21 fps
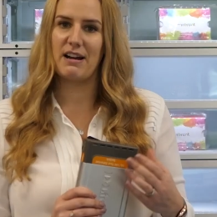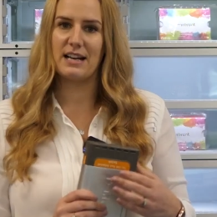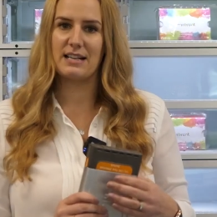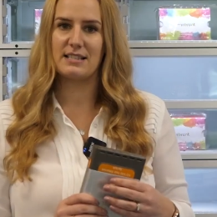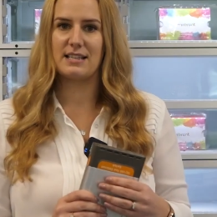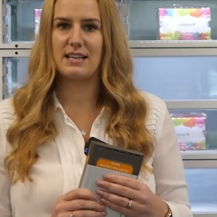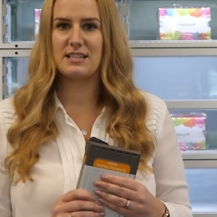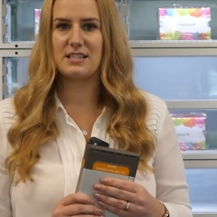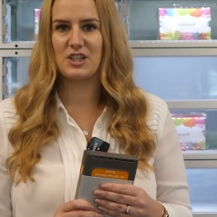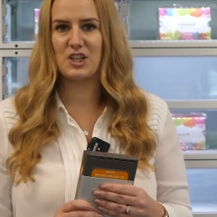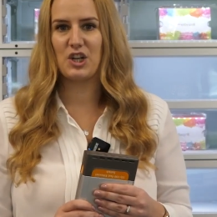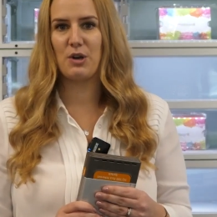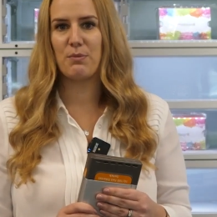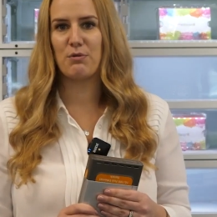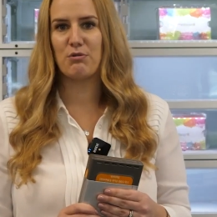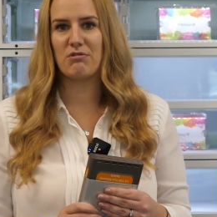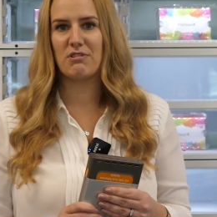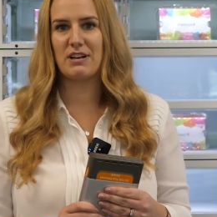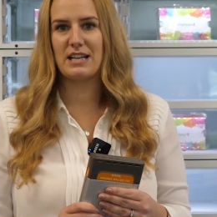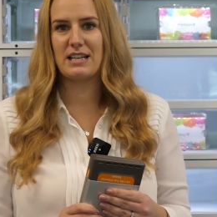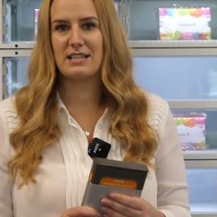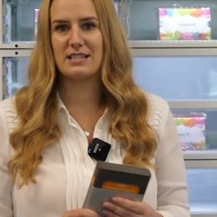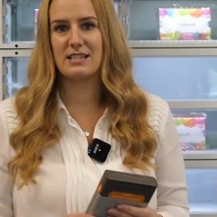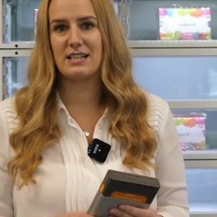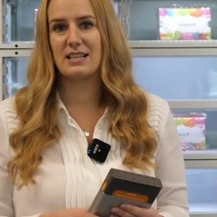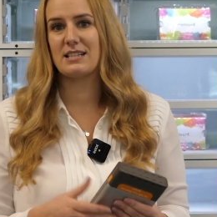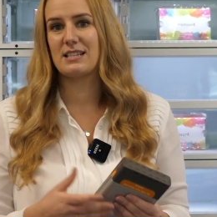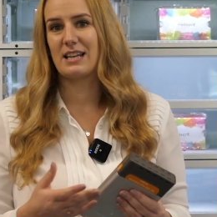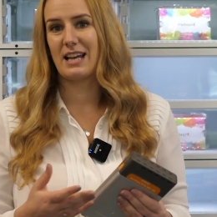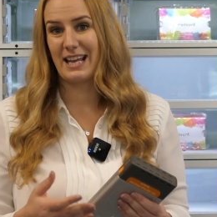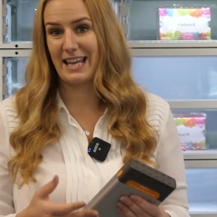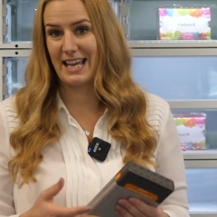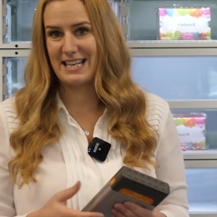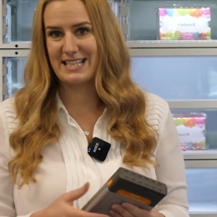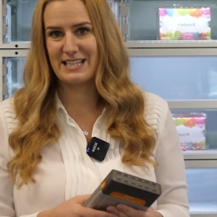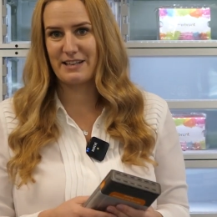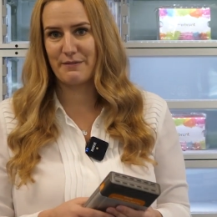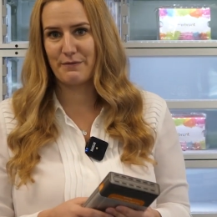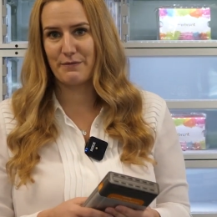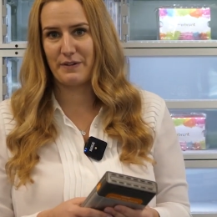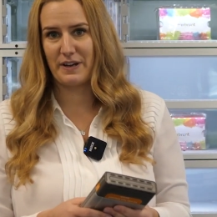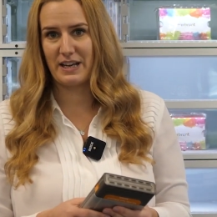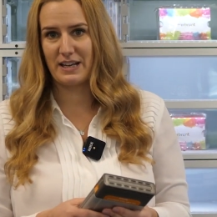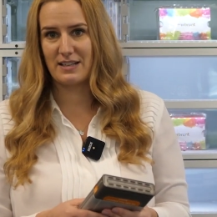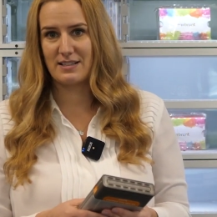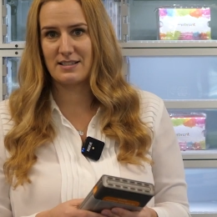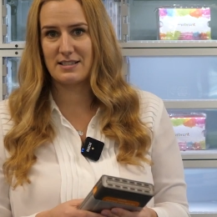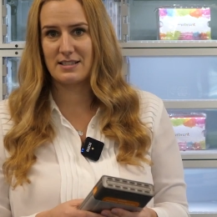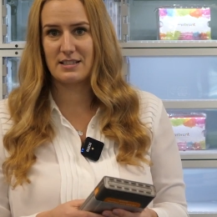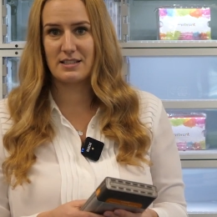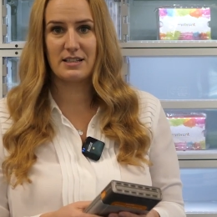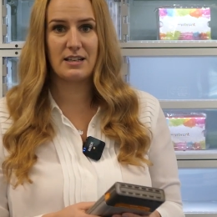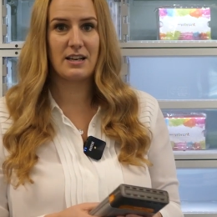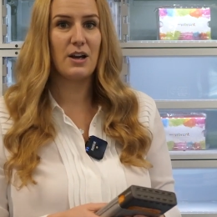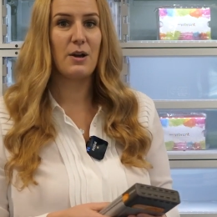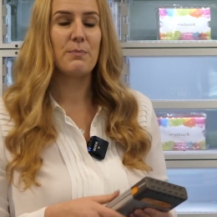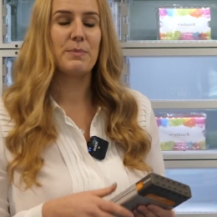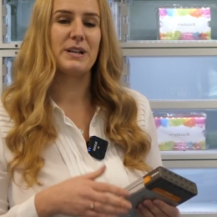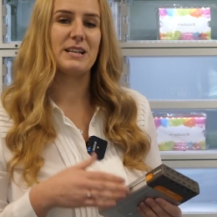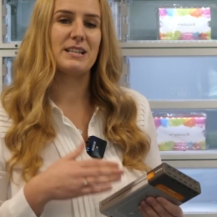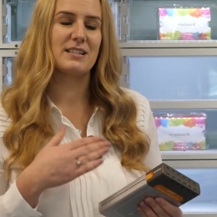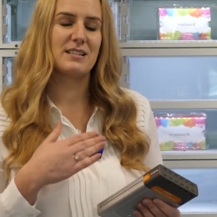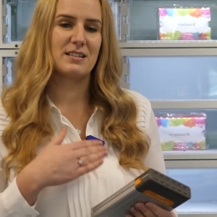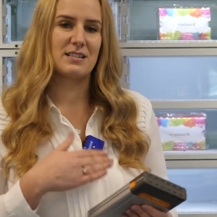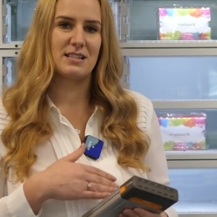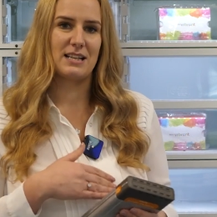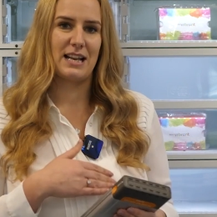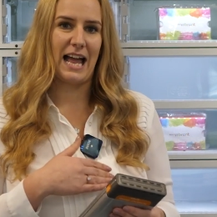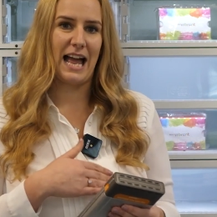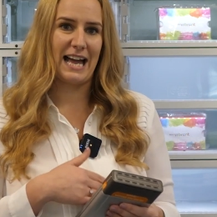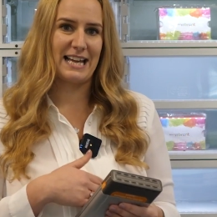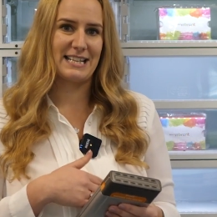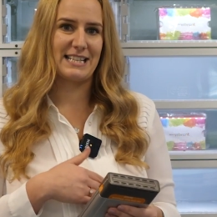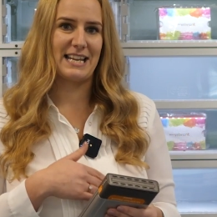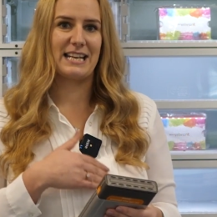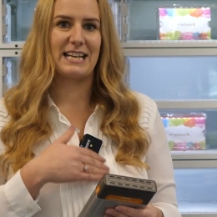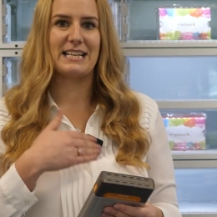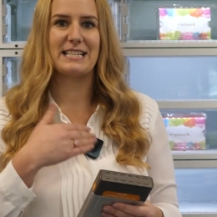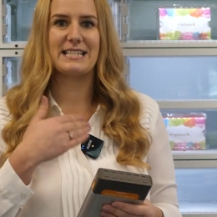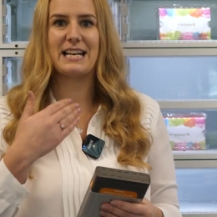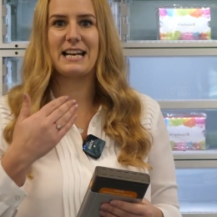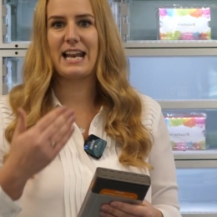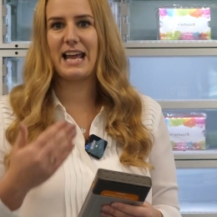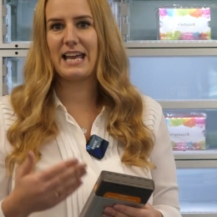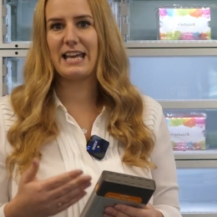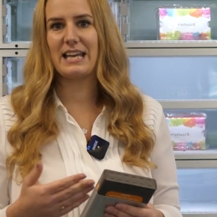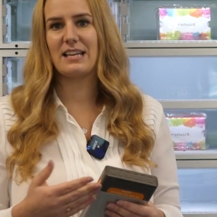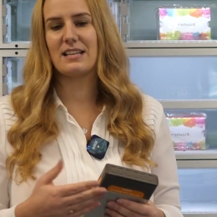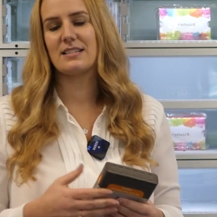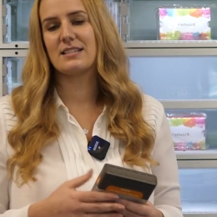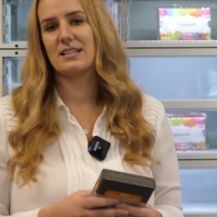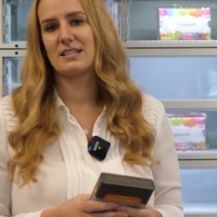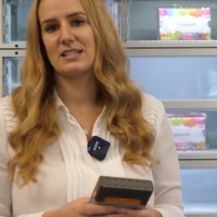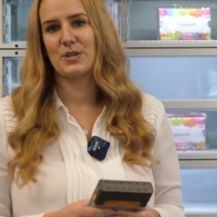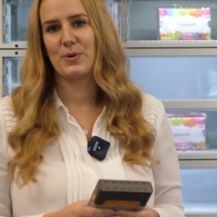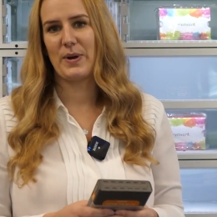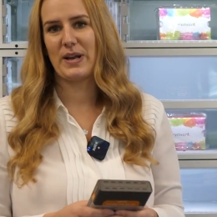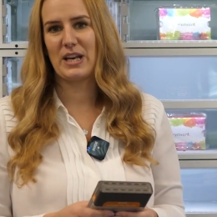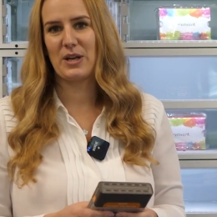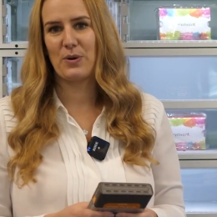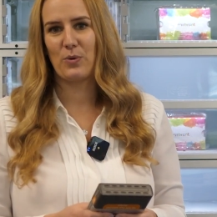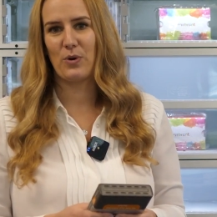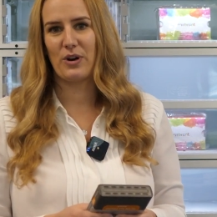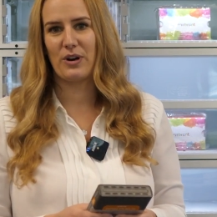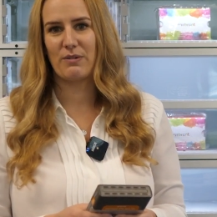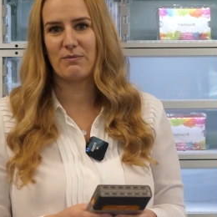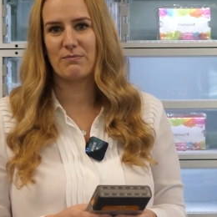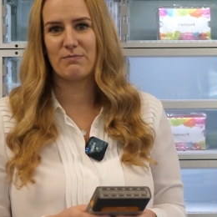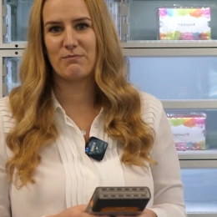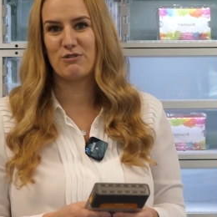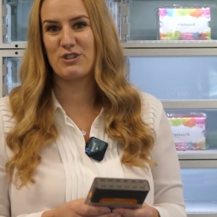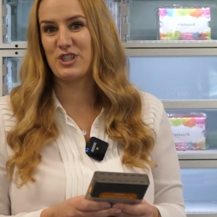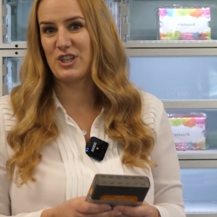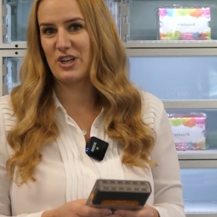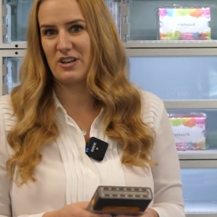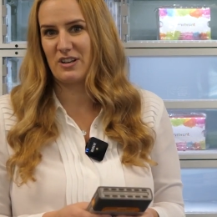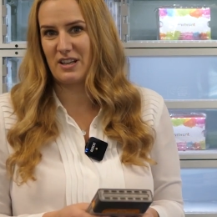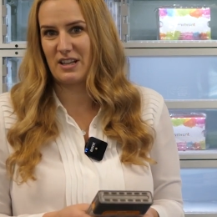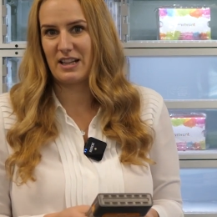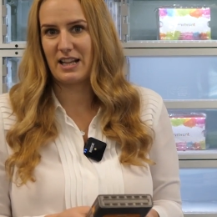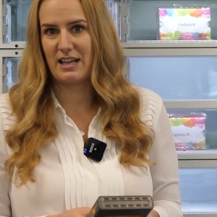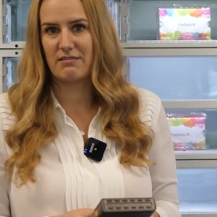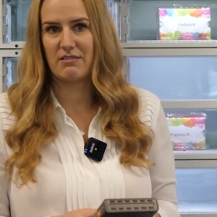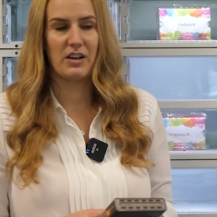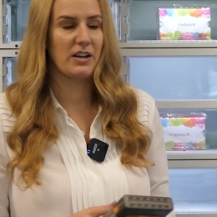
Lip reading: access to come and release this and get it fixed. But it doesn't add any delays to anyone returning their